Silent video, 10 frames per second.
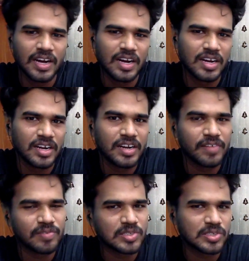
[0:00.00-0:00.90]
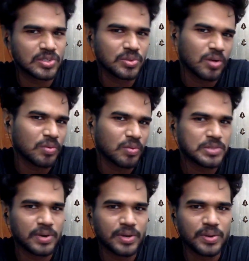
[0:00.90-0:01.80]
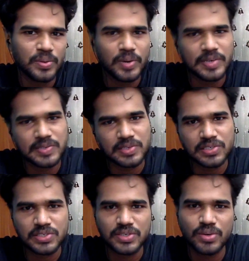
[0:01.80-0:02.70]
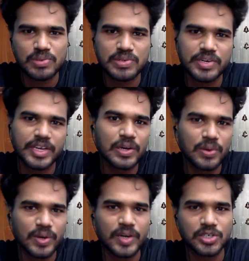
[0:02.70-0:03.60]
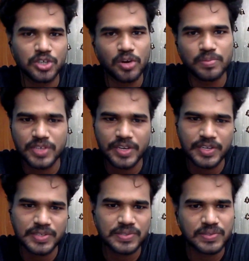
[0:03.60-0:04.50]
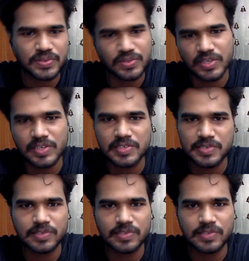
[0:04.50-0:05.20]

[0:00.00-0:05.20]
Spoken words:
And if this is too advanced for you, I suggest you also take a look at Sham series, signals and